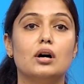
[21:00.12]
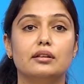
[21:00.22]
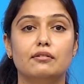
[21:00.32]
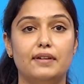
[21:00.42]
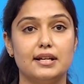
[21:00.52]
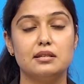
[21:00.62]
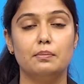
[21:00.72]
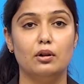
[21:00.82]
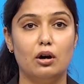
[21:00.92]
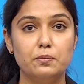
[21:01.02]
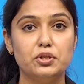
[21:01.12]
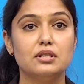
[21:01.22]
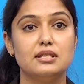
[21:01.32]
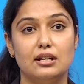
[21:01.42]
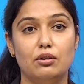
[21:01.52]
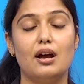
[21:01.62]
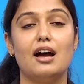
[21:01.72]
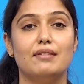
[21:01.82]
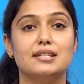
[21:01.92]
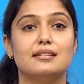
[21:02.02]
other flexible options that you
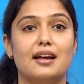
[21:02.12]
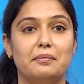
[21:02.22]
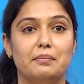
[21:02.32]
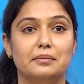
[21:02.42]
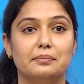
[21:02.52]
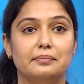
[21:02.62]
have as an admin.